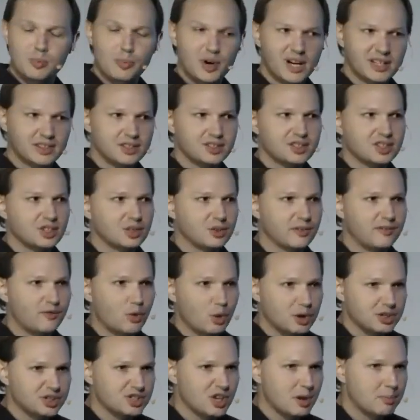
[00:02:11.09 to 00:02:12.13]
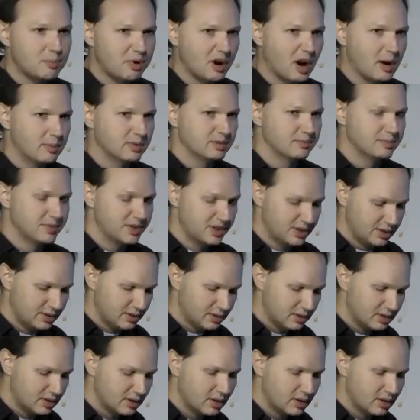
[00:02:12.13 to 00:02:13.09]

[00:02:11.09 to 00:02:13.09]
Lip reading: We break this into 4 subproblems.